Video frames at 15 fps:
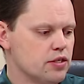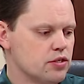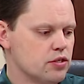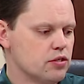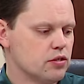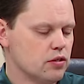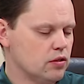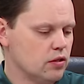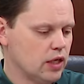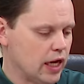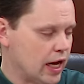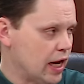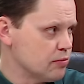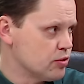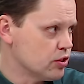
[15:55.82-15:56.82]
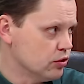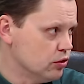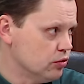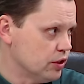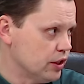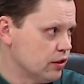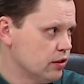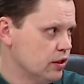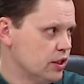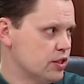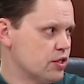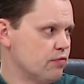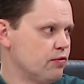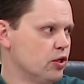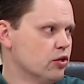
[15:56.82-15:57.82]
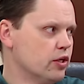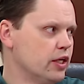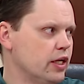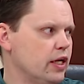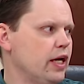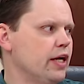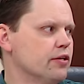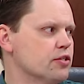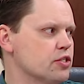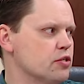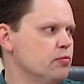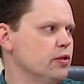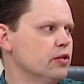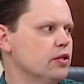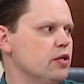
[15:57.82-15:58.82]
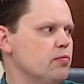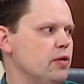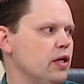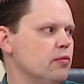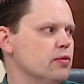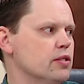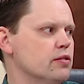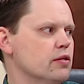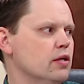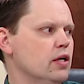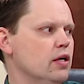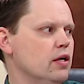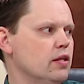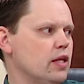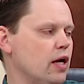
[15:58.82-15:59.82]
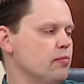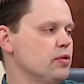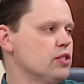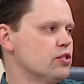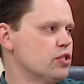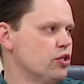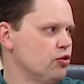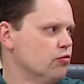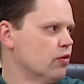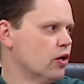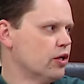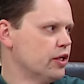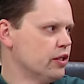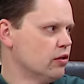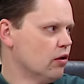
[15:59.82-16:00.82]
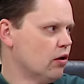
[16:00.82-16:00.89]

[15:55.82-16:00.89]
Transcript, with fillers: is absolutely. Yeah. Because if you're in an agri stability payment, that means that you've already